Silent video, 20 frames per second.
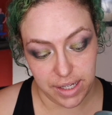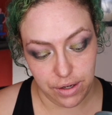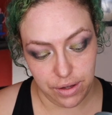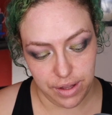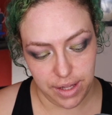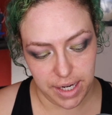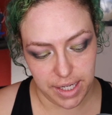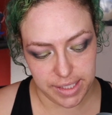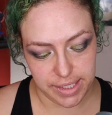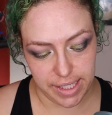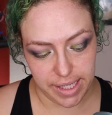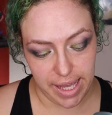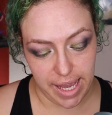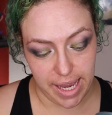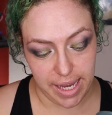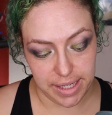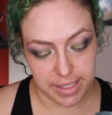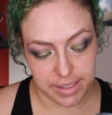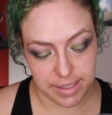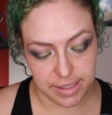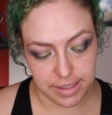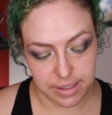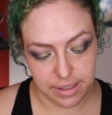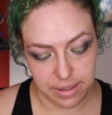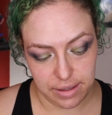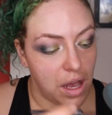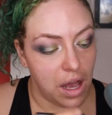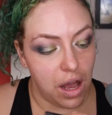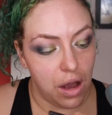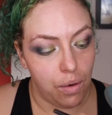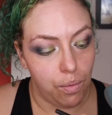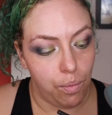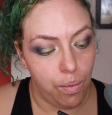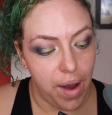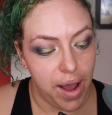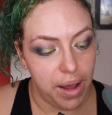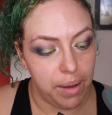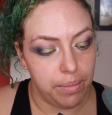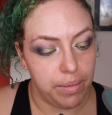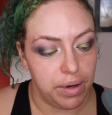I know that is the case. A
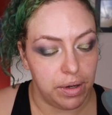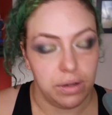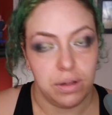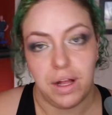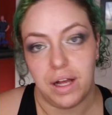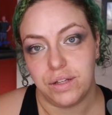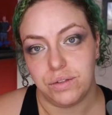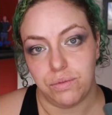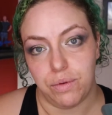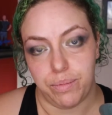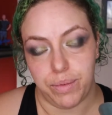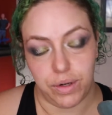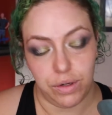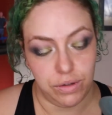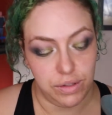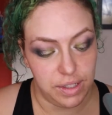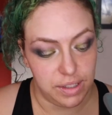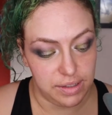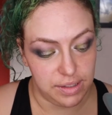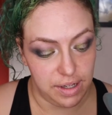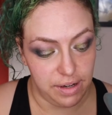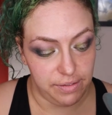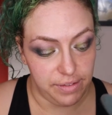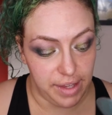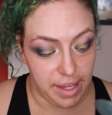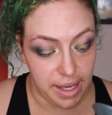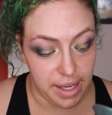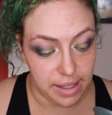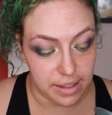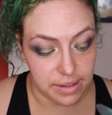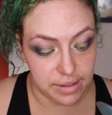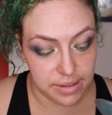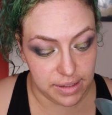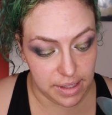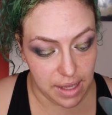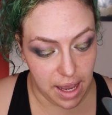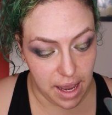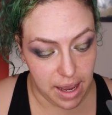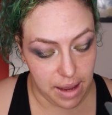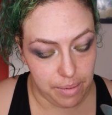white middle class woman who doesn't have kids.
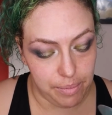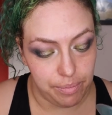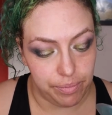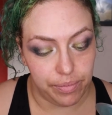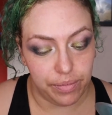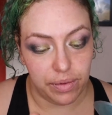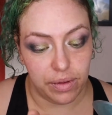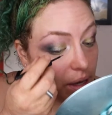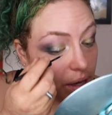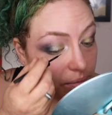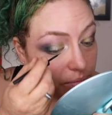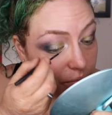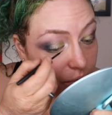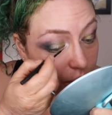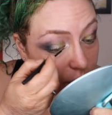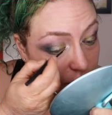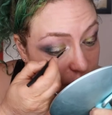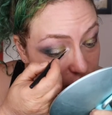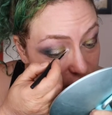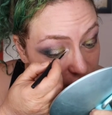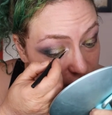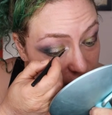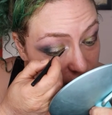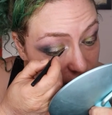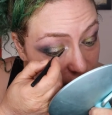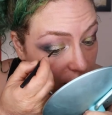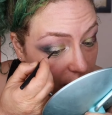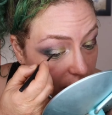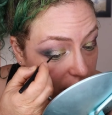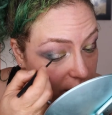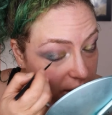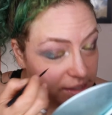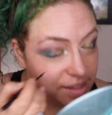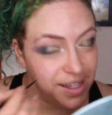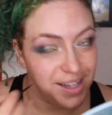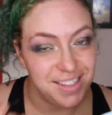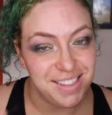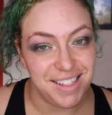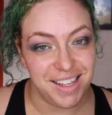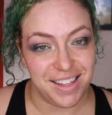I'm unfortunate. At least
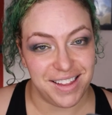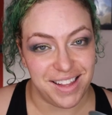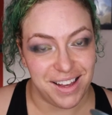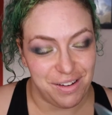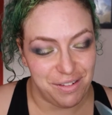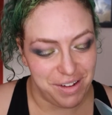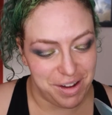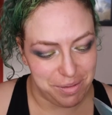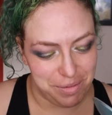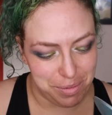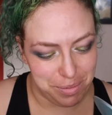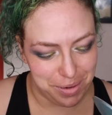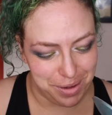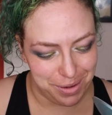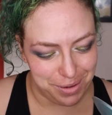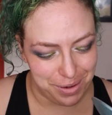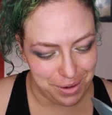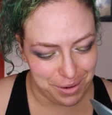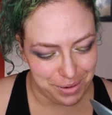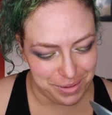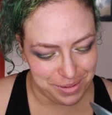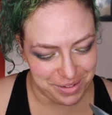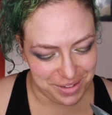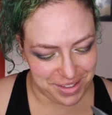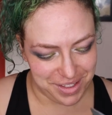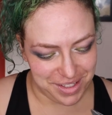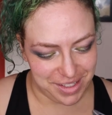I see it that way. Maybe you don't.